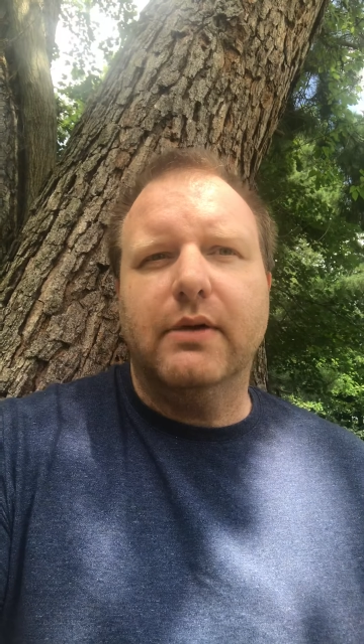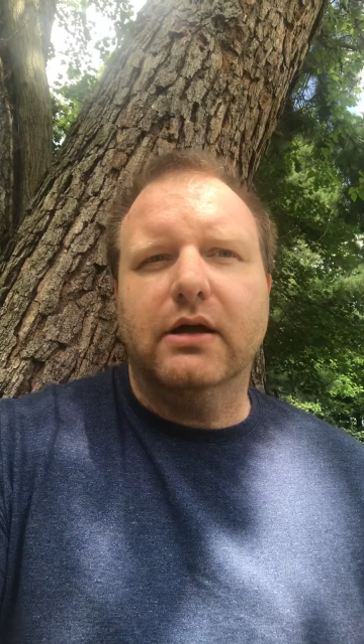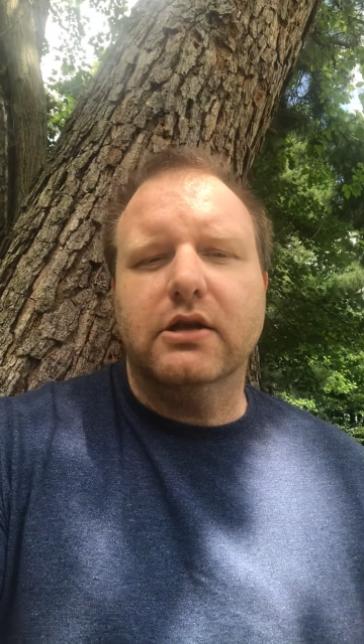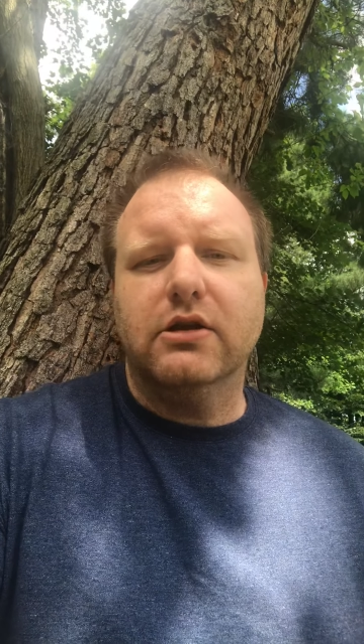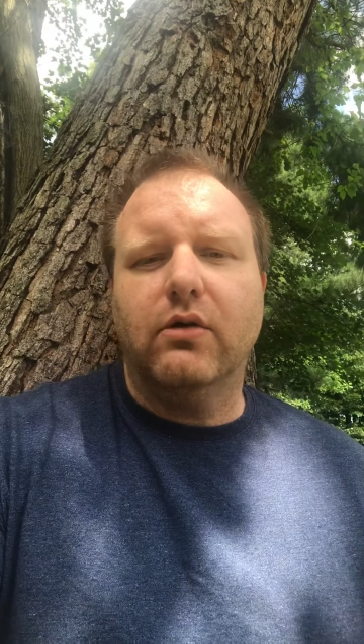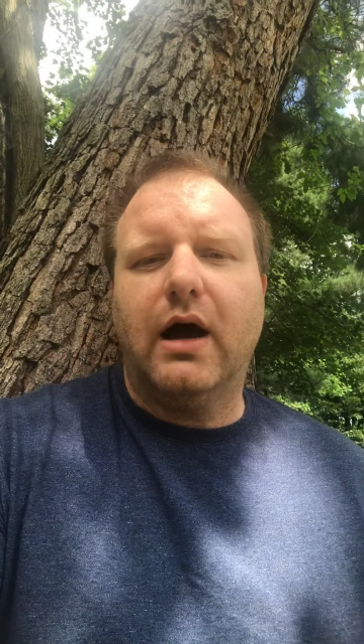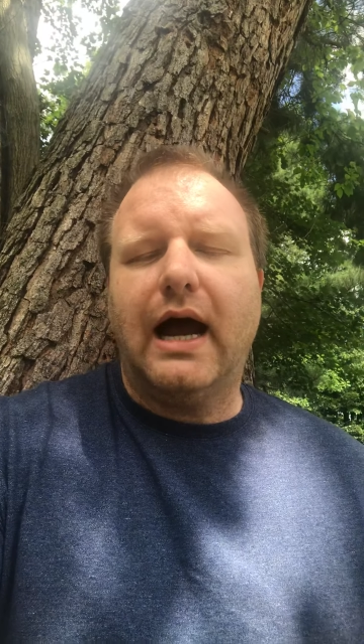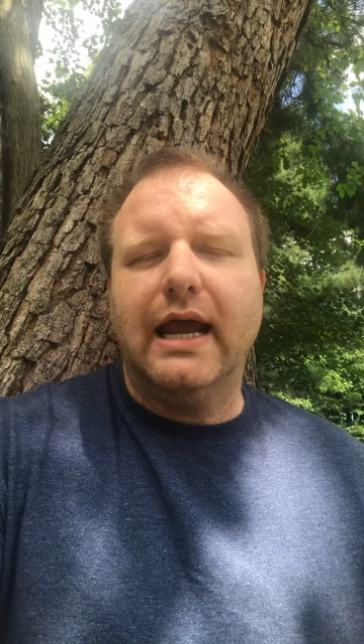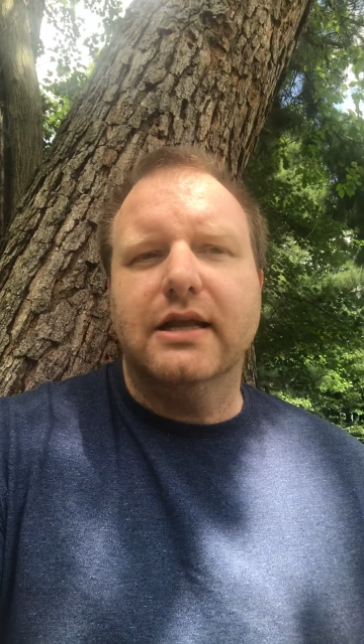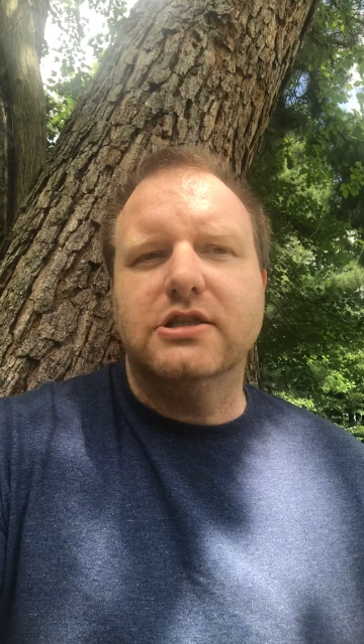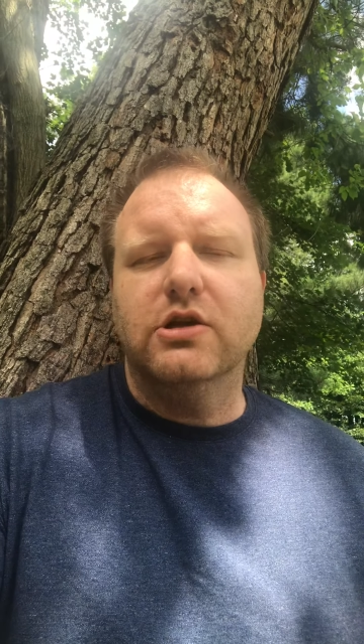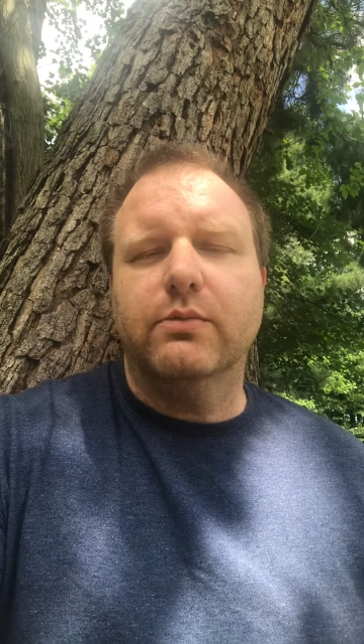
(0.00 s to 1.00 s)
be able to do
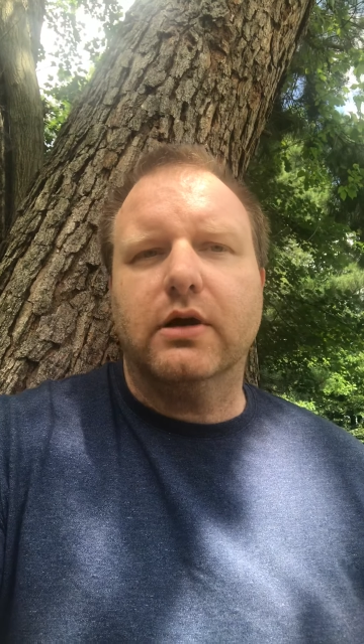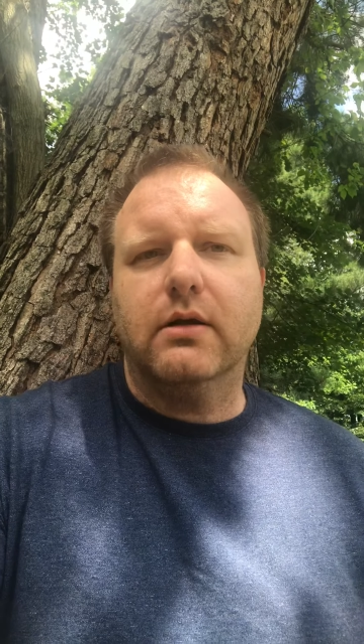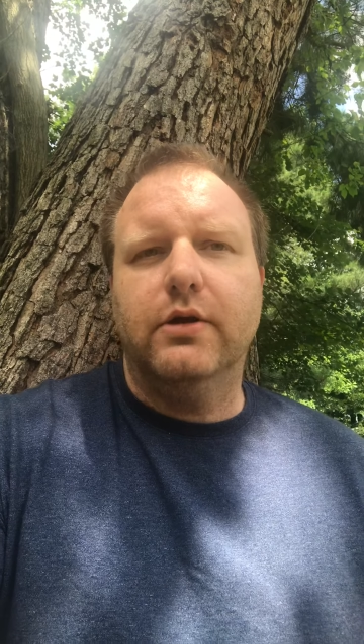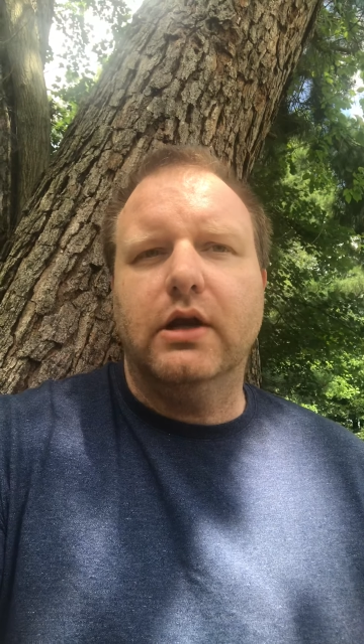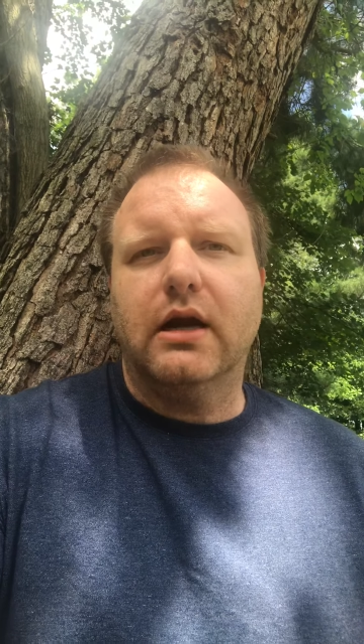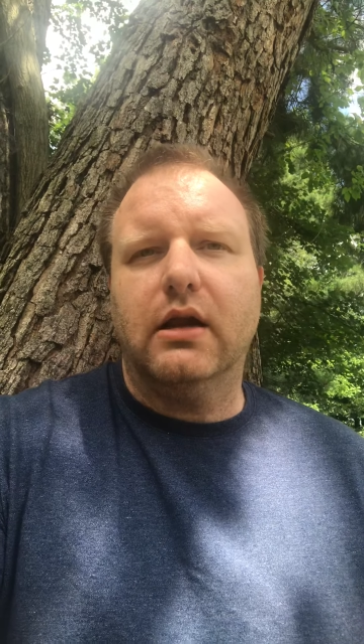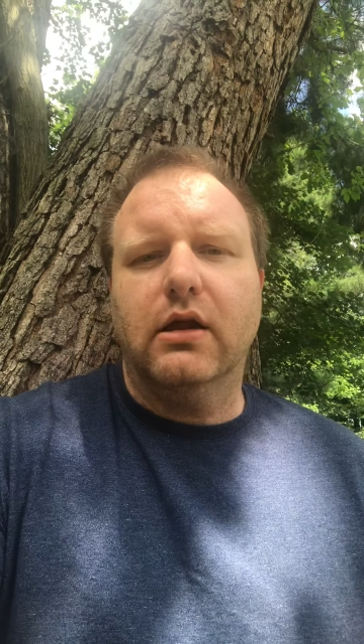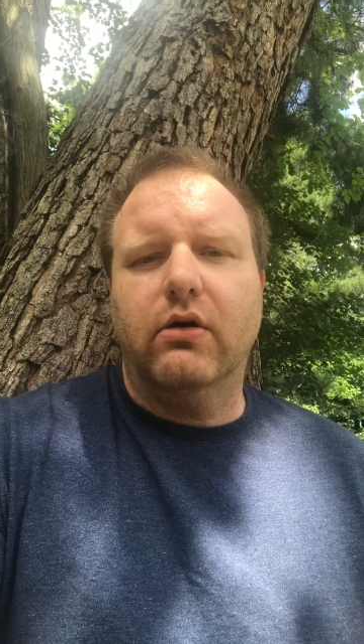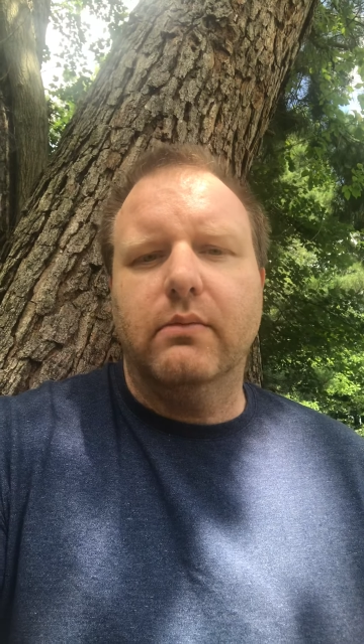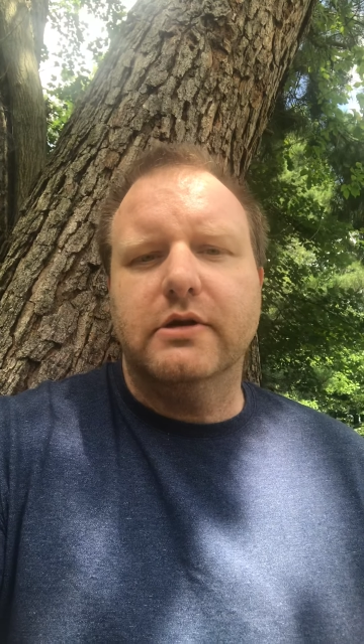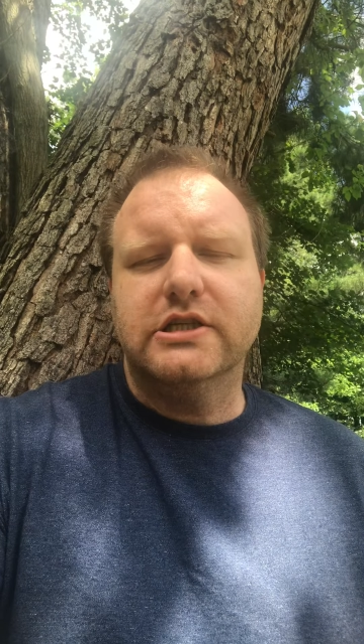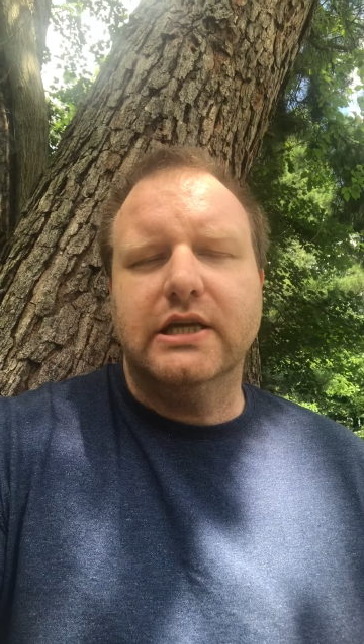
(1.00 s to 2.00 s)
high-end supercomputing on a
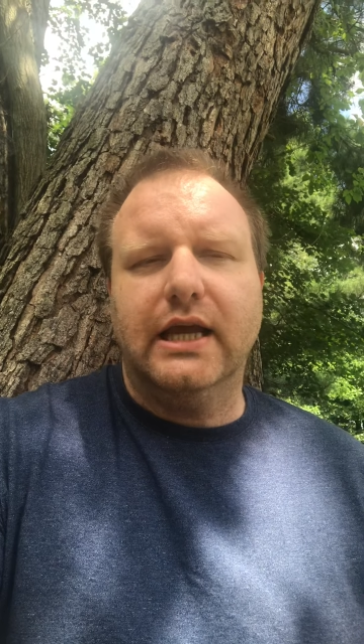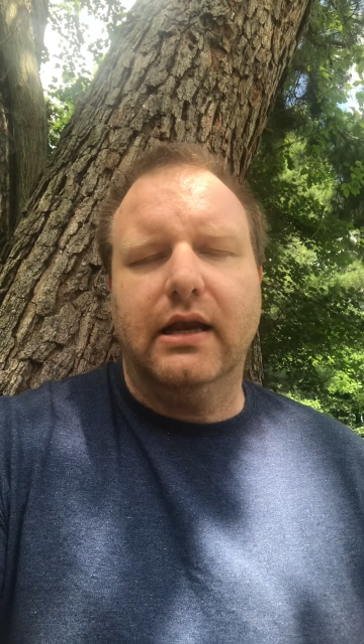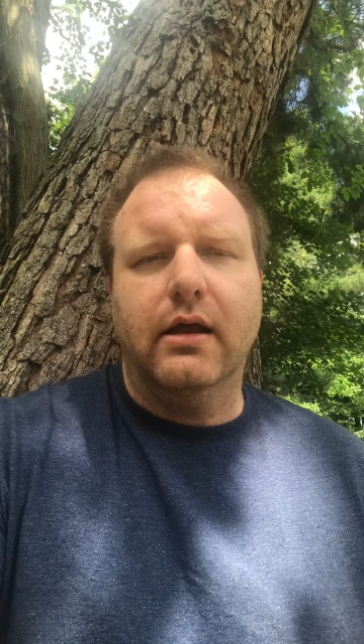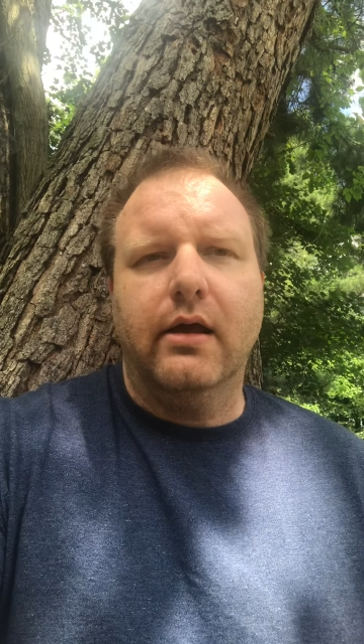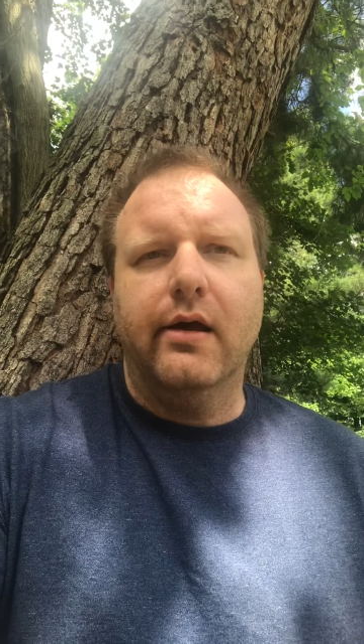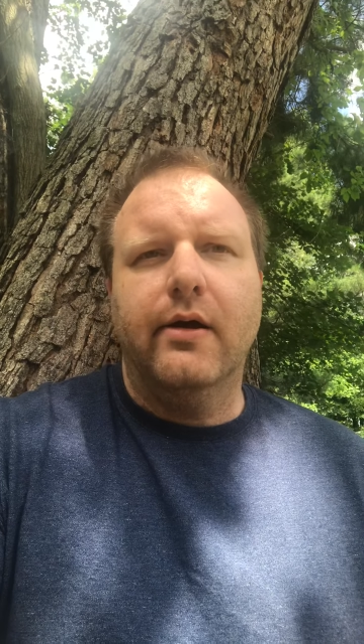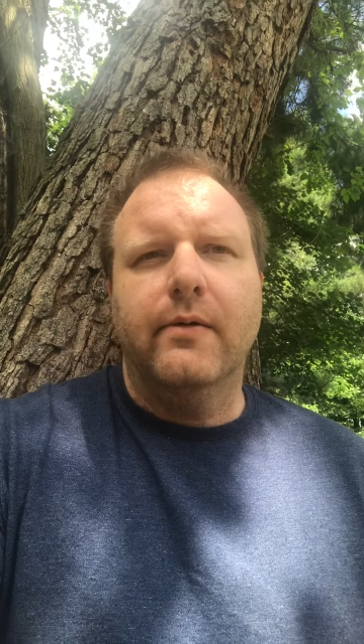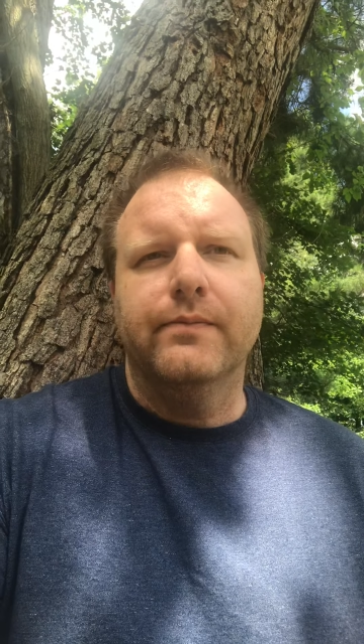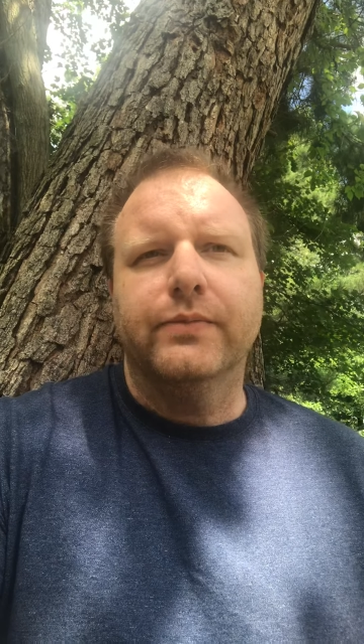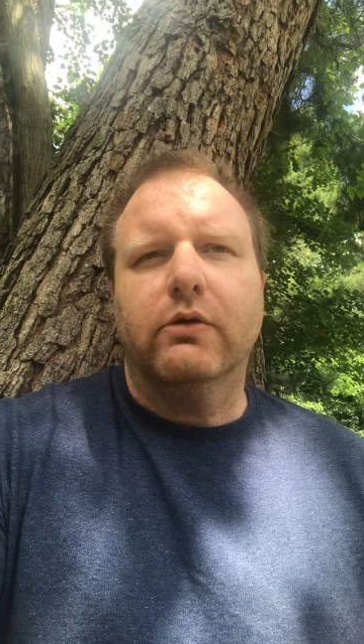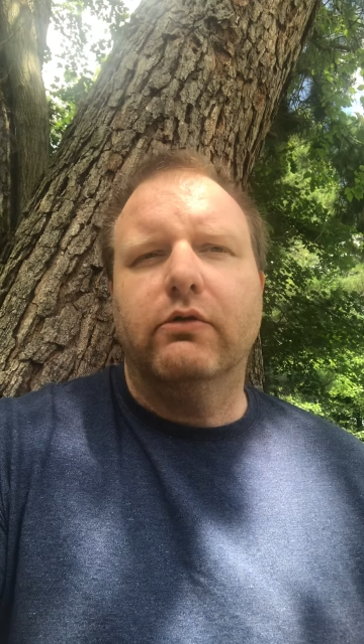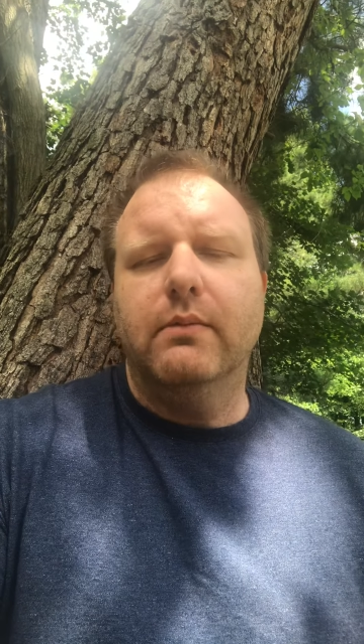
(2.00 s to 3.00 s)
low-end machine
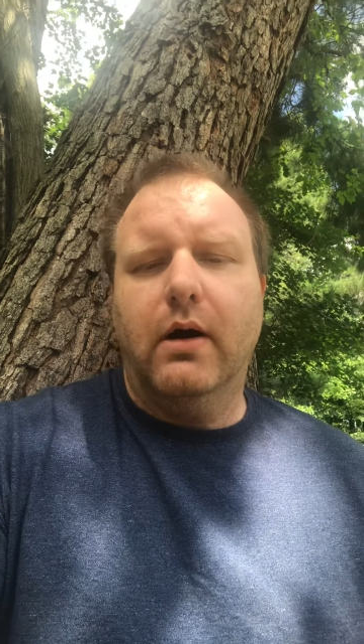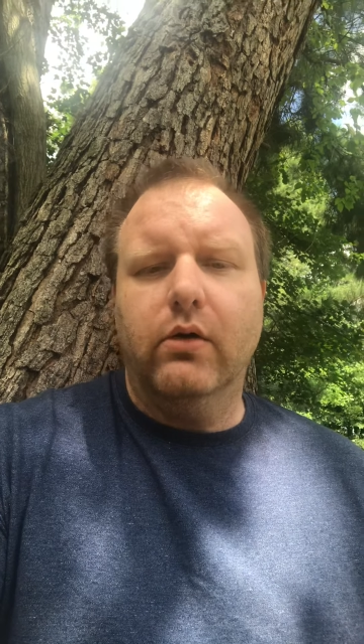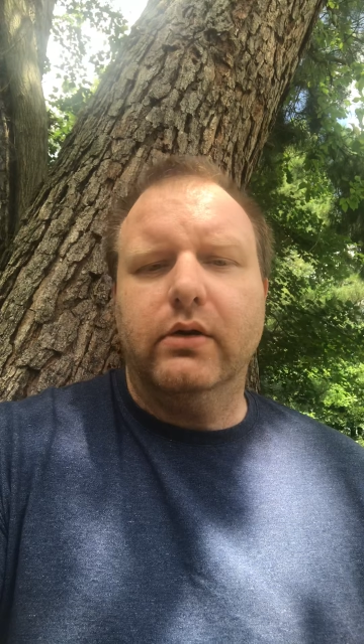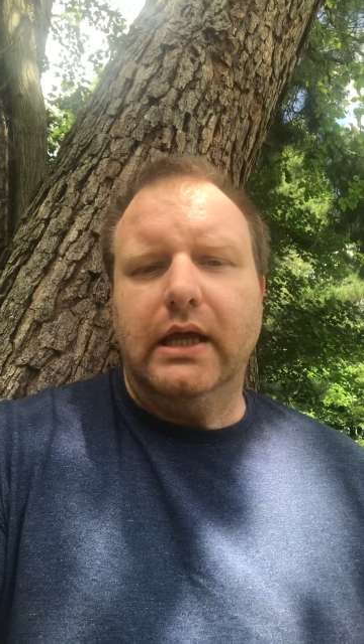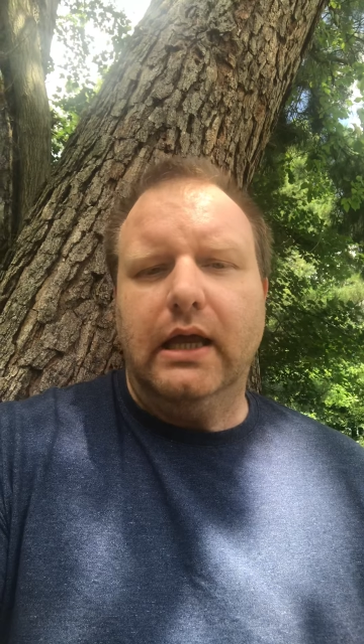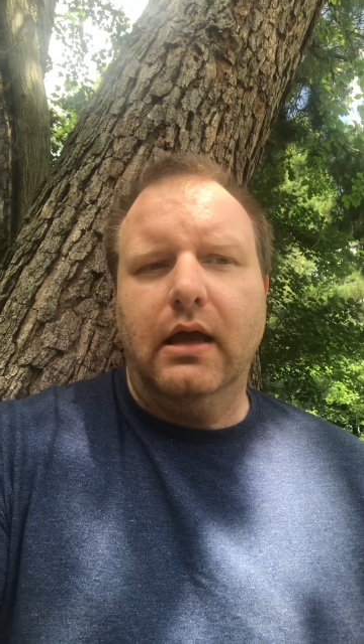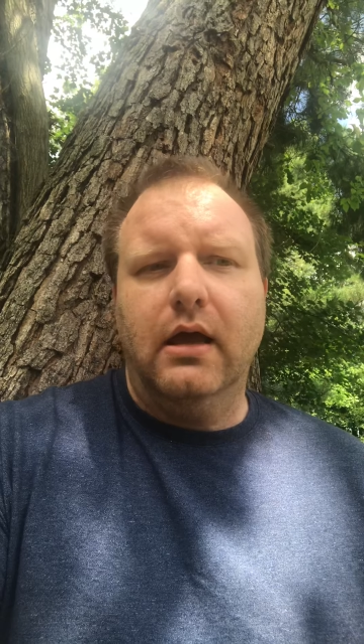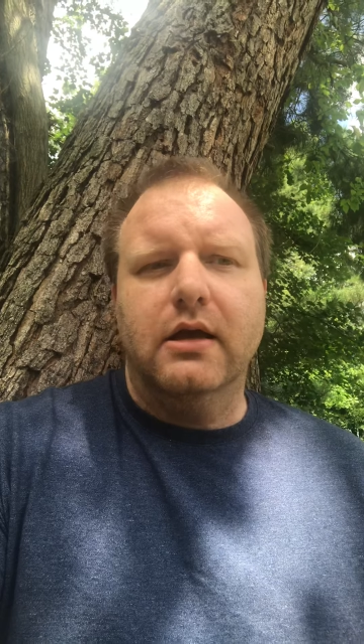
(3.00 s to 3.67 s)
remotely.